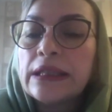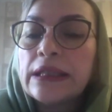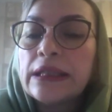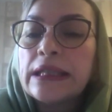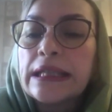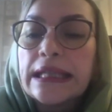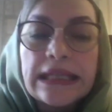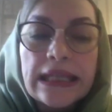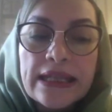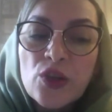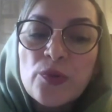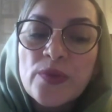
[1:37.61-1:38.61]
It
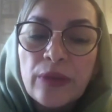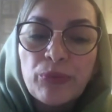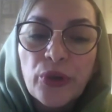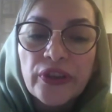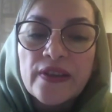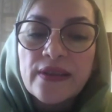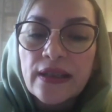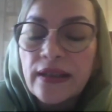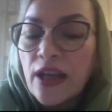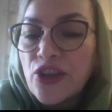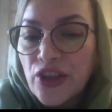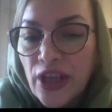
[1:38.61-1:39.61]
assumes importance in
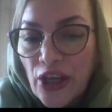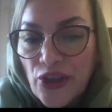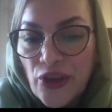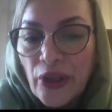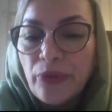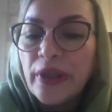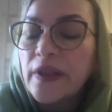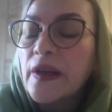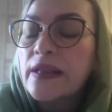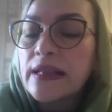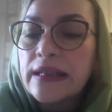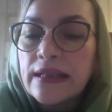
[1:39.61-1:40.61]
education because
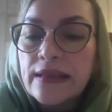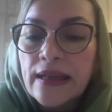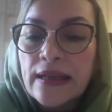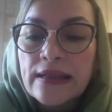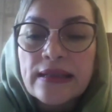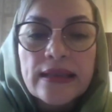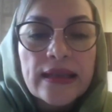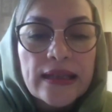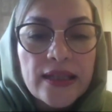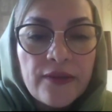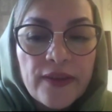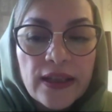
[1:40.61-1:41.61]
it is a
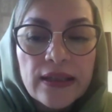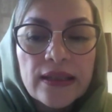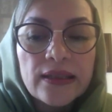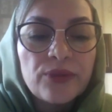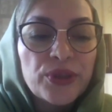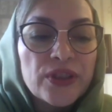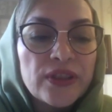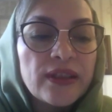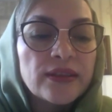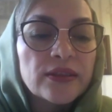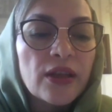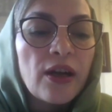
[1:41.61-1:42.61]
significant
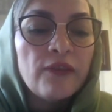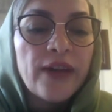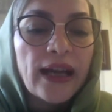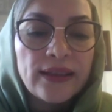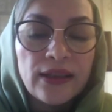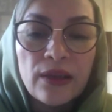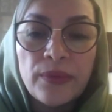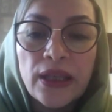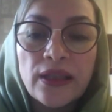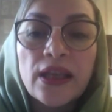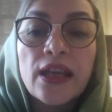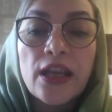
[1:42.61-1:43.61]
predictor of
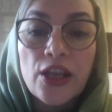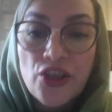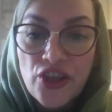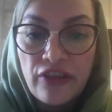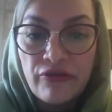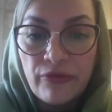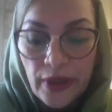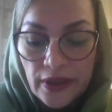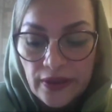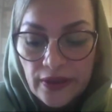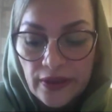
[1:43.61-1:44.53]
academic achievement.